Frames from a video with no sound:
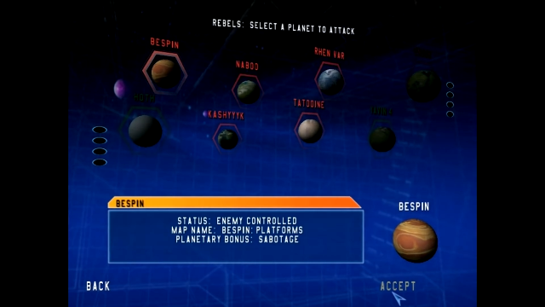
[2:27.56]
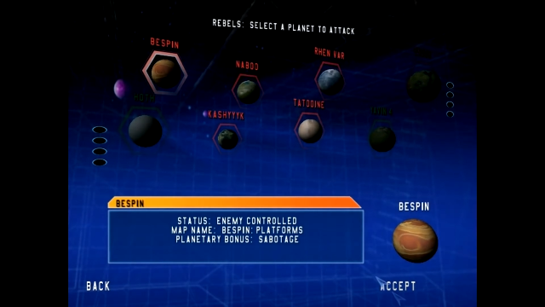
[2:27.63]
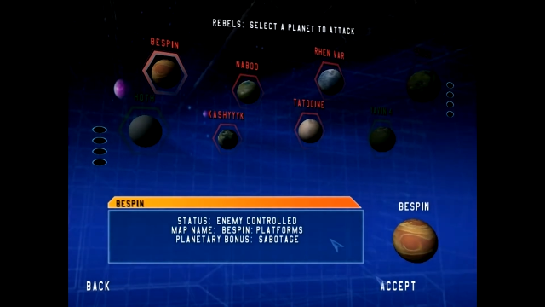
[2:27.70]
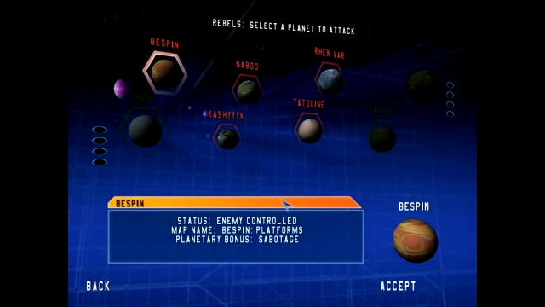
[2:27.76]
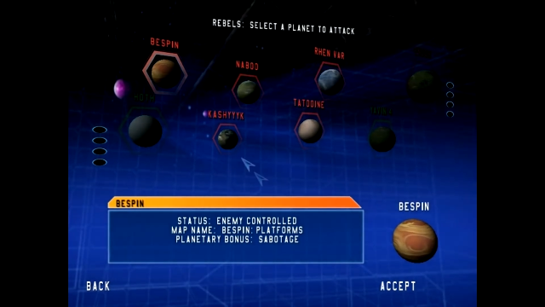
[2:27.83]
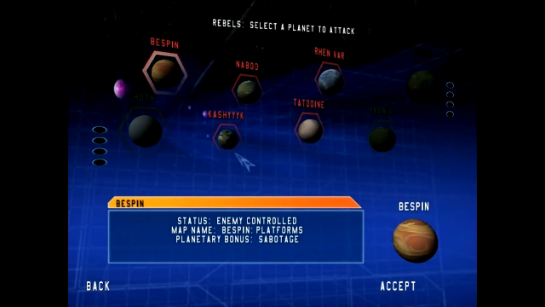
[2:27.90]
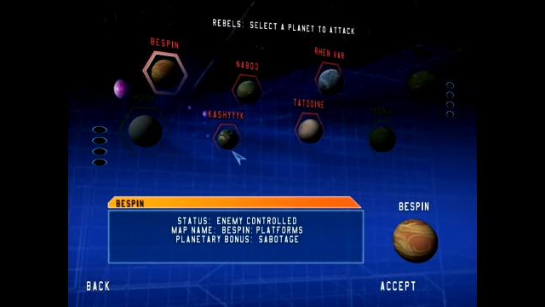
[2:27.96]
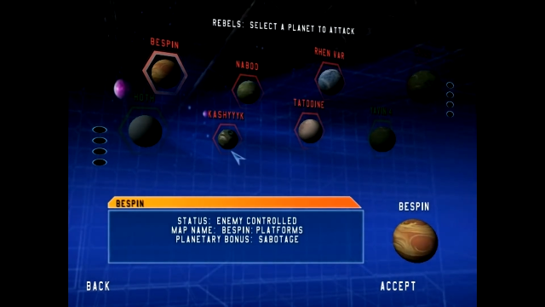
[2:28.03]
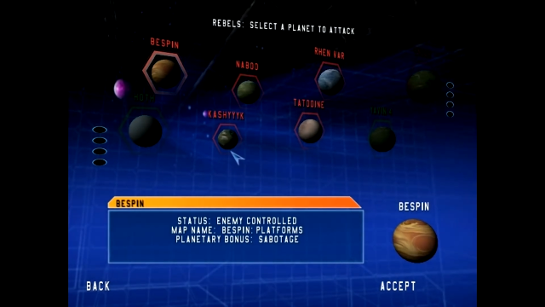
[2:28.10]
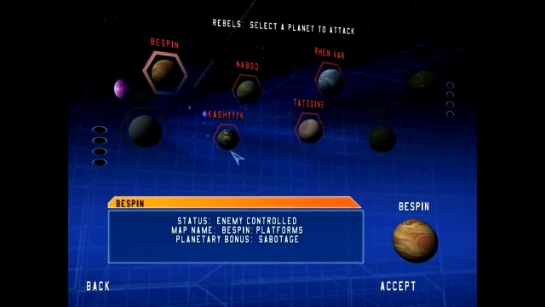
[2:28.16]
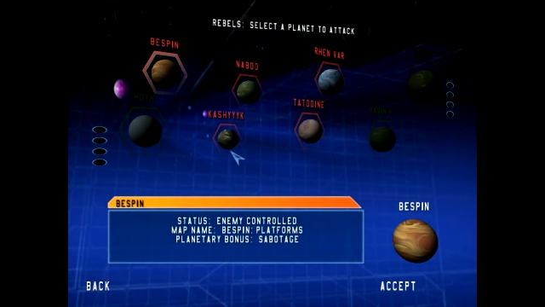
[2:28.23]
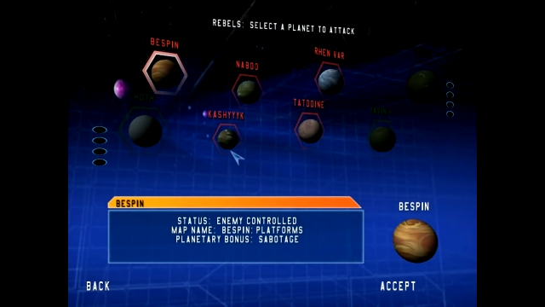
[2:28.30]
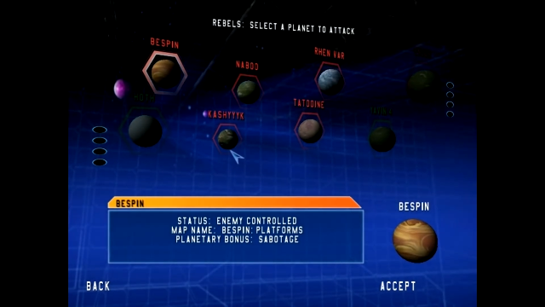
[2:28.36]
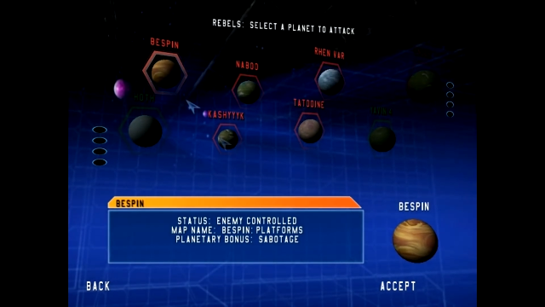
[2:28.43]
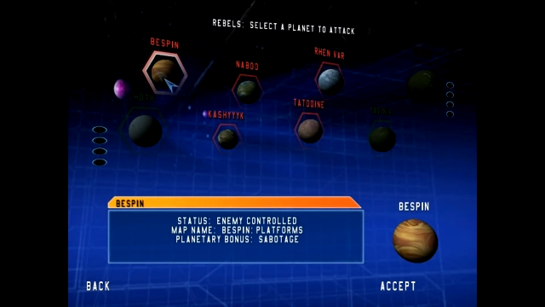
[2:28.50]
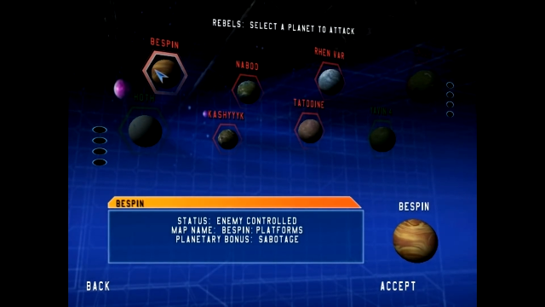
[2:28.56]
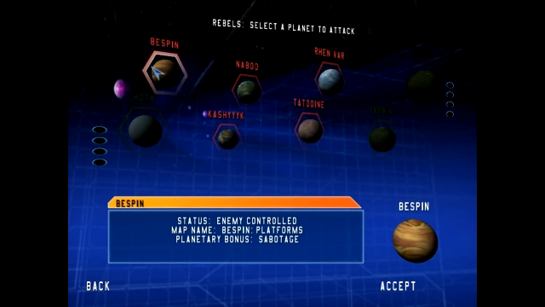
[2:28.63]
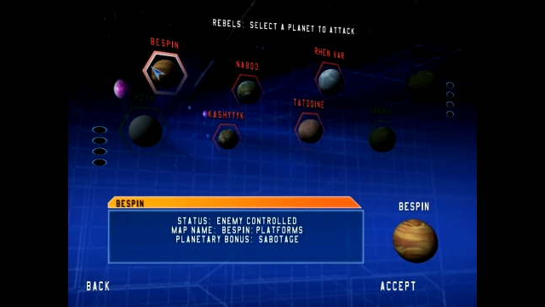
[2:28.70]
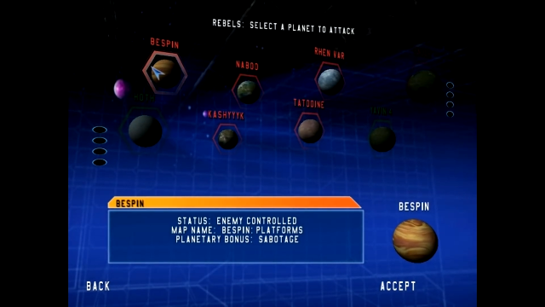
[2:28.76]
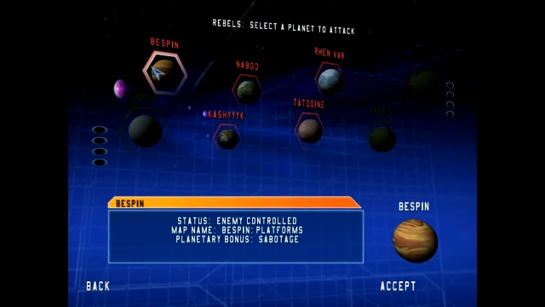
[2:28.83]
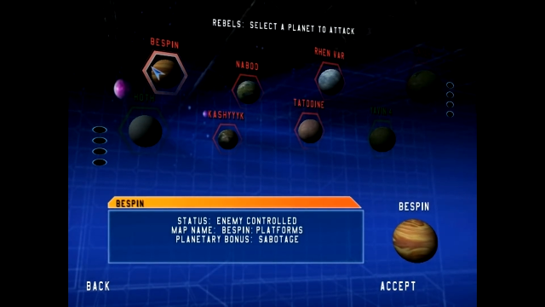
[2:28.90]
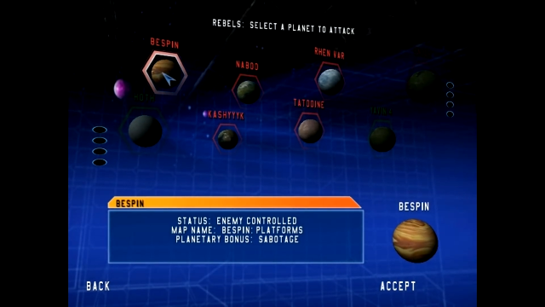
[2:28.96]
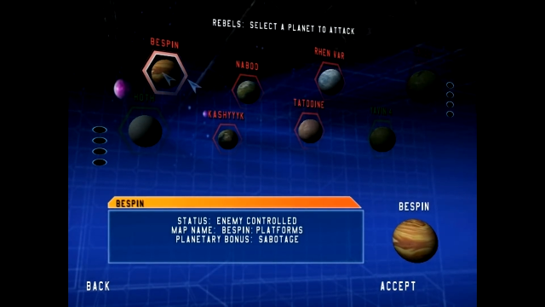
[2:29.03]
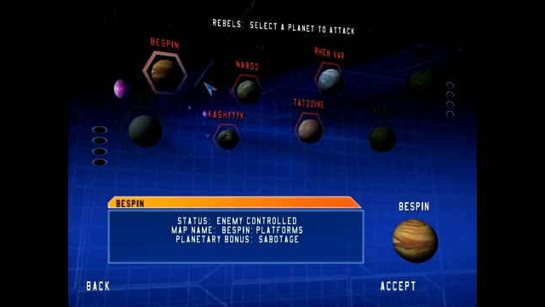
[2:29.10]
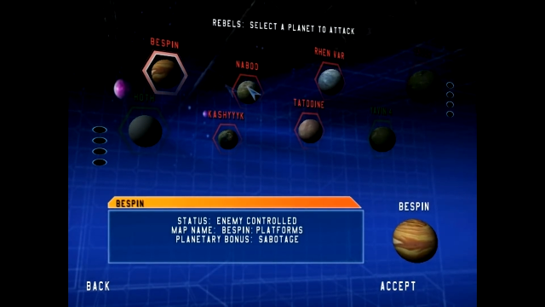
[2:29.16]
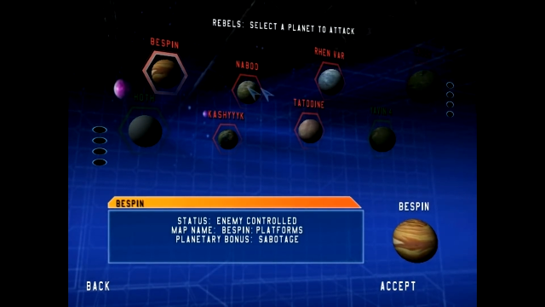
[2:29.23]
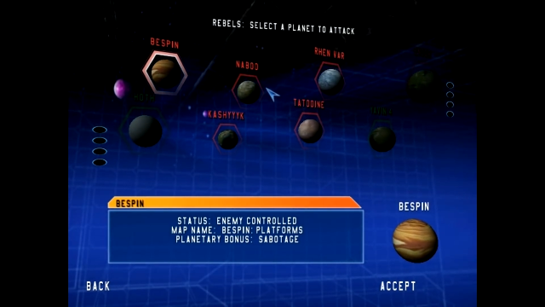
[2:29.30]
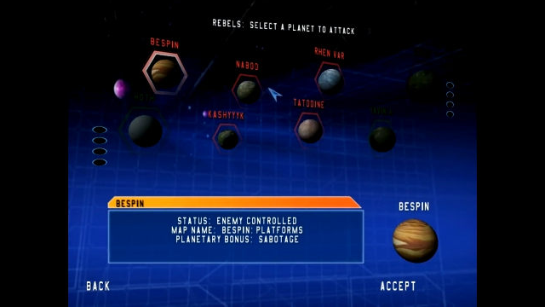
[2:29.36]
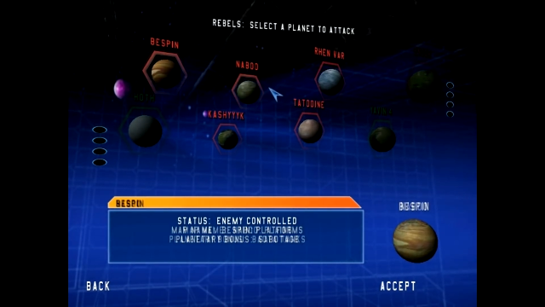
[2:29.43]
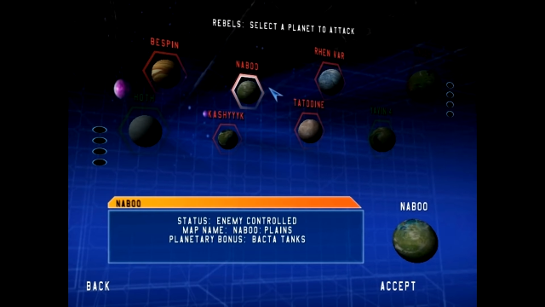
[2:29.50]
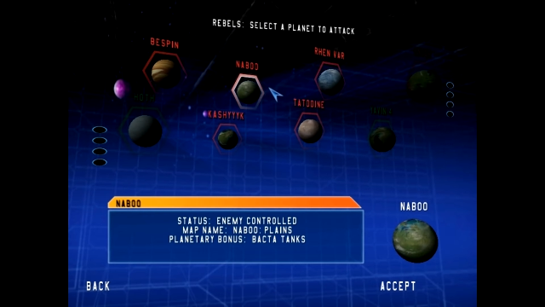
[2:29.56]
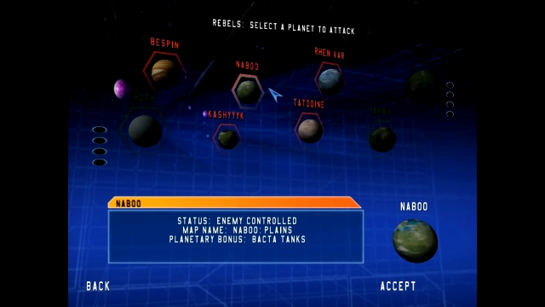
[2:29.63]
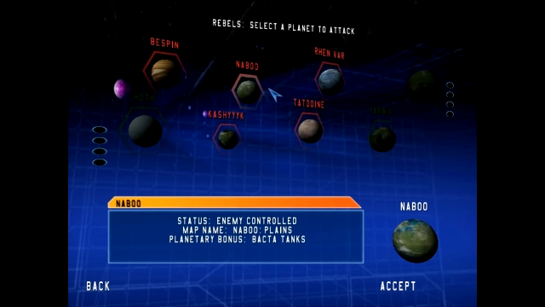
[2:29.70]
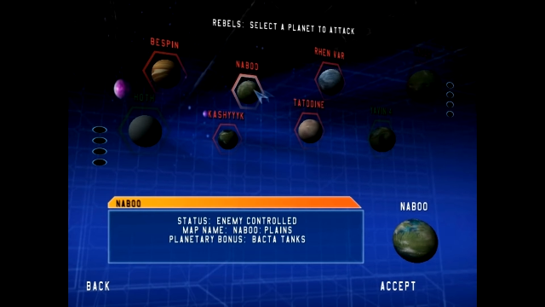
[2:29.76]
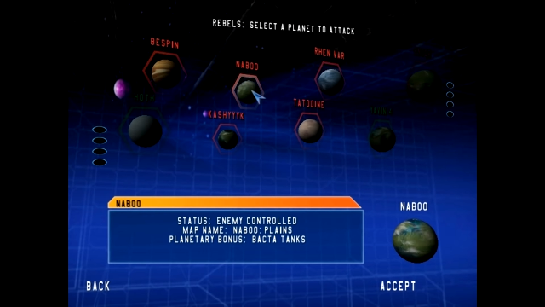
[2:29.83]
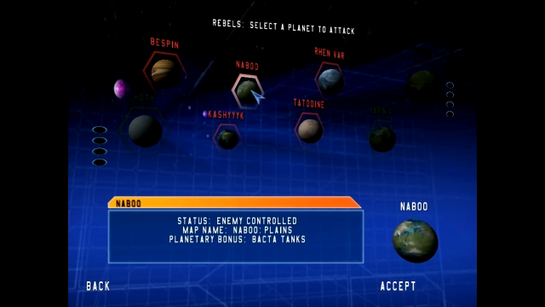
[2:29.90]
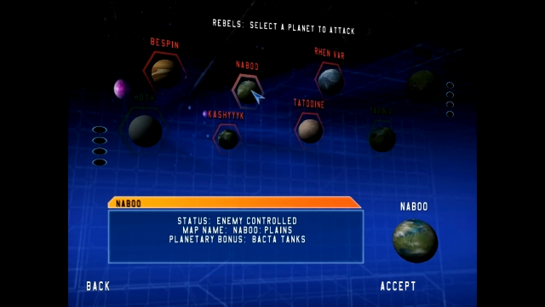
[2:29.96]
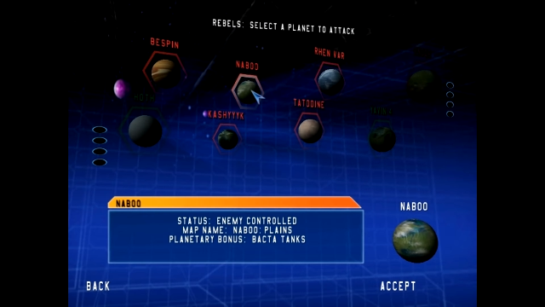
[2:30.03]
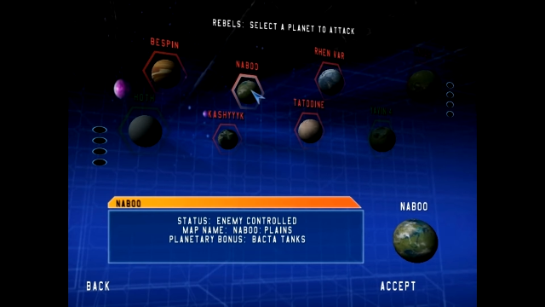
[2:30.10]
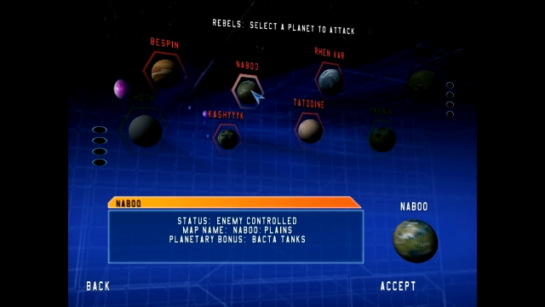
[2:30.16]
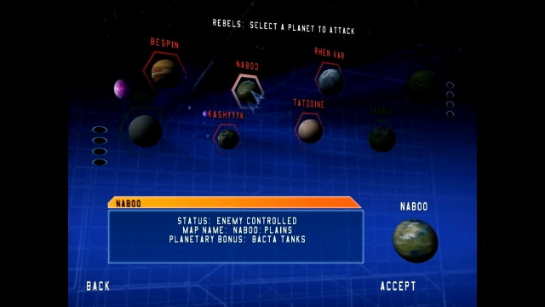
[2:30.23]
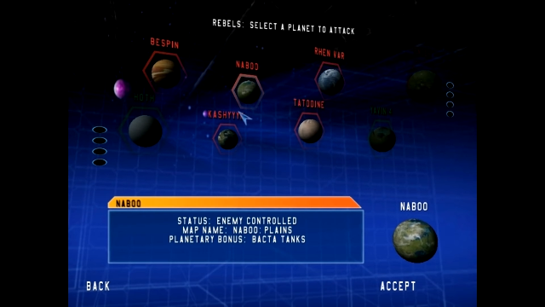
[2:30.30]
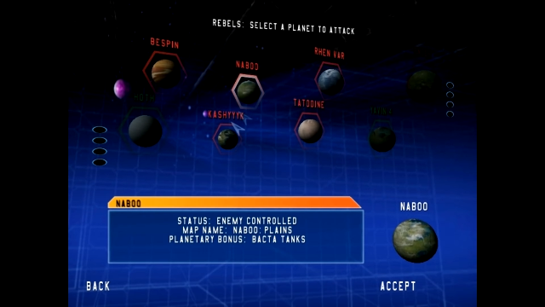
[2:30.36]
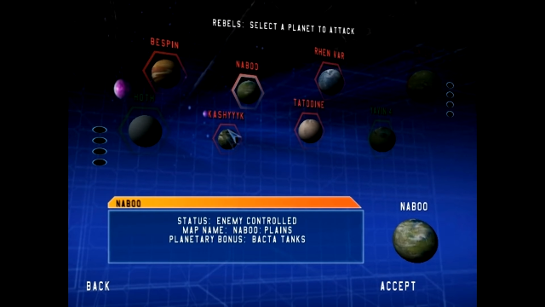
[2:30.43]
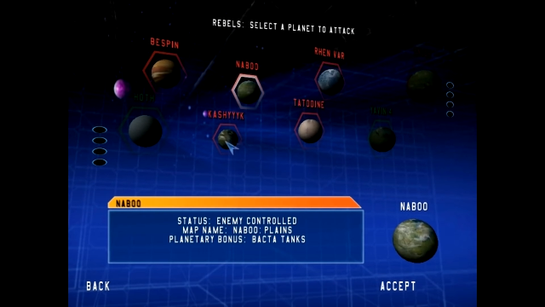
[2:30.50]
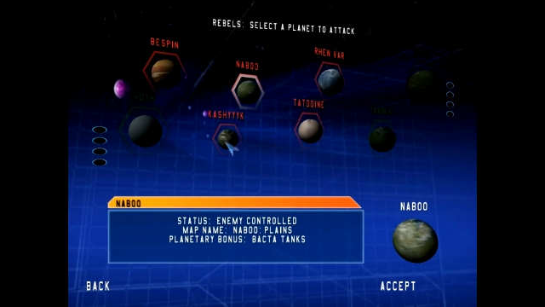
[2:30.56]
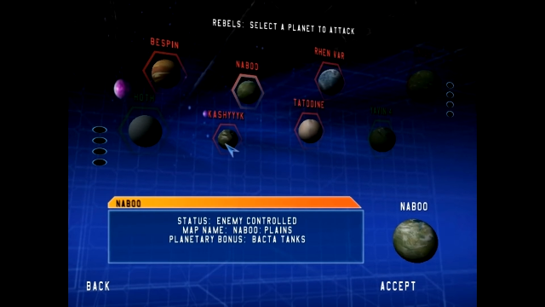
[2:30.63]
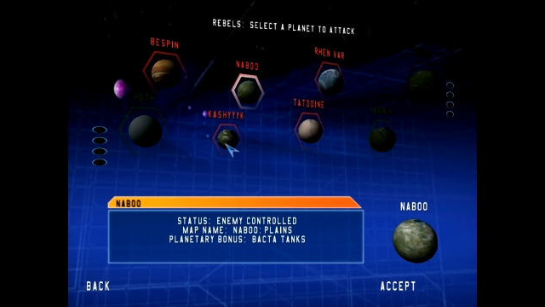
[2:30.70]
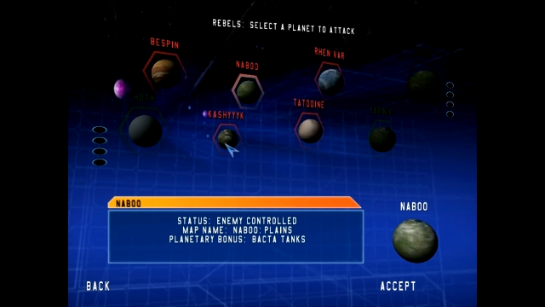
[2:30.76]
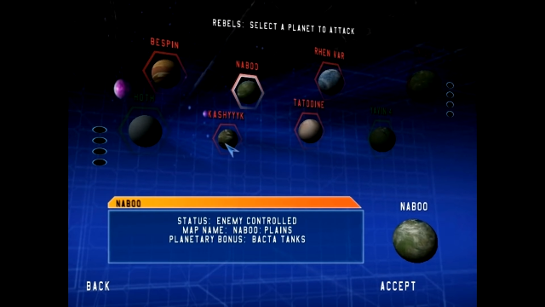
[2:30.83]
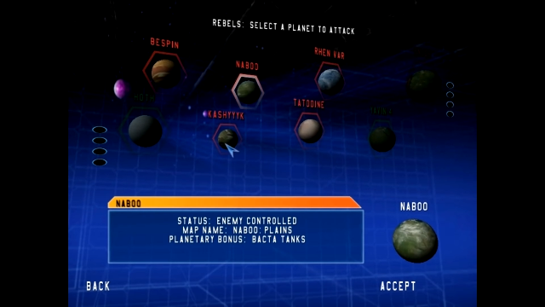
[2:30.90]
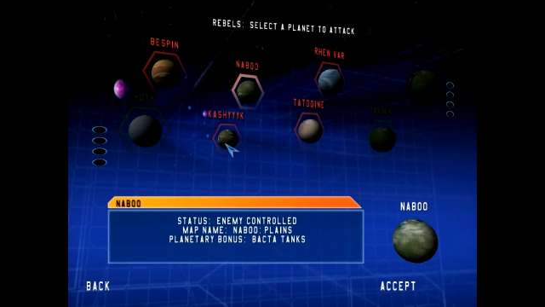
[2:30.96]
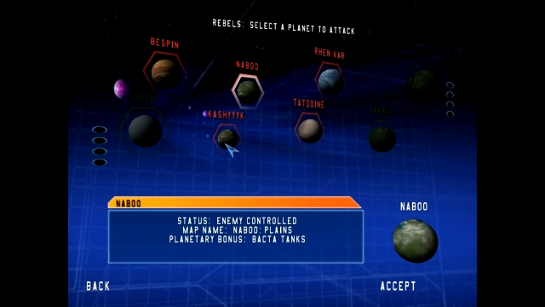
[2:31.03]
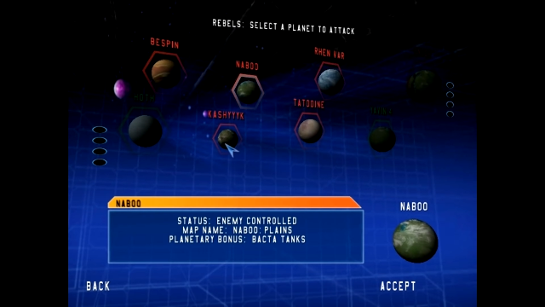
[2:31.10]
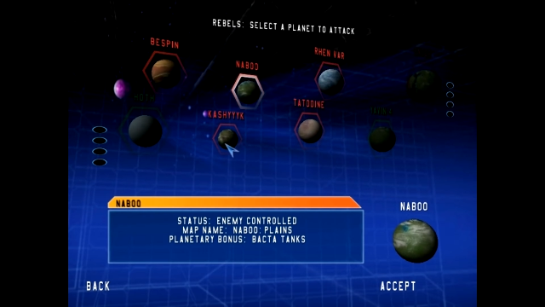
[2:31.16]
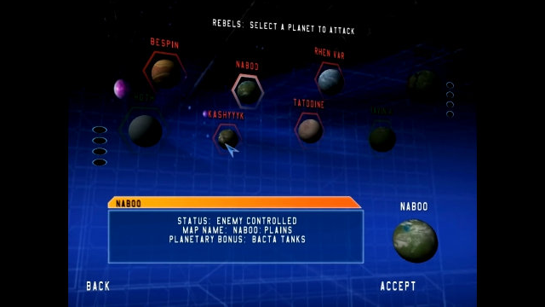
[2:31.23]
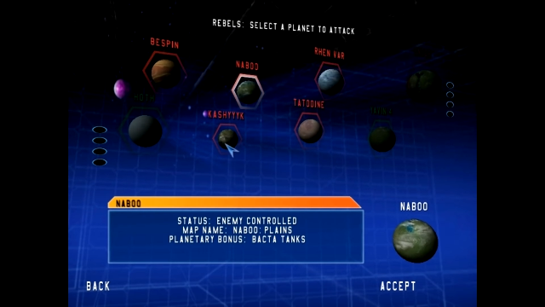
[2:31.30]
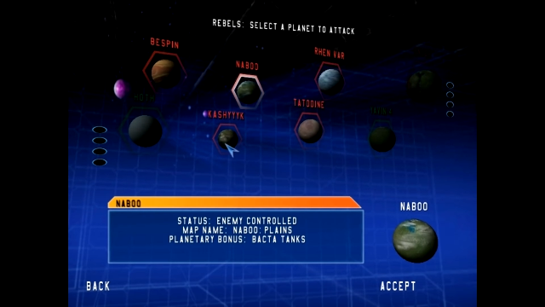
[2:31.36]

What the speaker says: (no speaker visible)